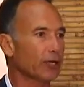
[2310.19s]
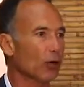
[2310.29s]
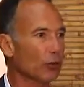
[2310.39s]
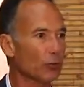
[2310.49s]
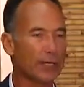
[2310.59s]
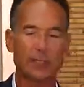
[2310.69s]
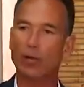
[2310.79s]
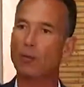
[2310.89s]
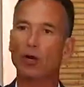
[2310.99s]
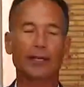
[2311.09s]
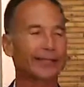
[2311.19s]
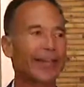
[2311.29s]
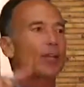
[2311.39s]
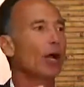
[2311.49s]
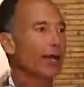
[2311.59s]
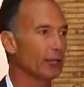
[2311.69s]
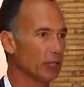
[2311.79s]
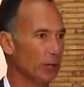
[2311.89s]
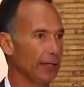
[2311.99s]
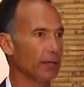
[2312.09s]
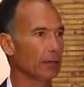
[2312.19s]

know the retail market. They know how to do it.